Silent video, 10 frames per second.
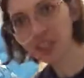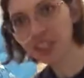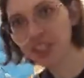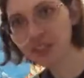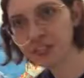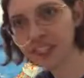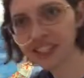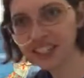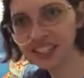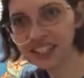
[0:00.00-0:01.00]
shake really
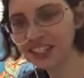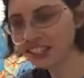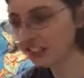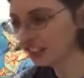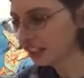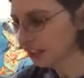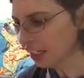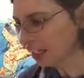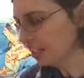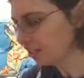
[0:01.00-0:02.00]
good.
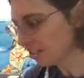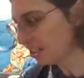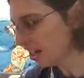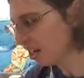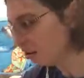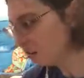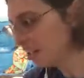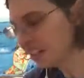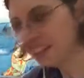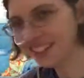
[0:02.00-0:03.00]
And you can tell
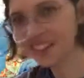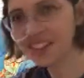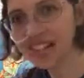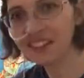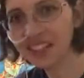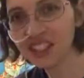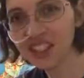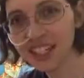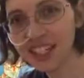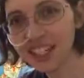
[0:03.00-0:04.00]
when you can't really
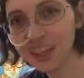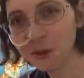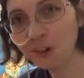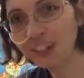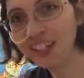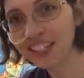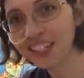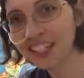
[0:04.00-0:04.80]
shake it anymore,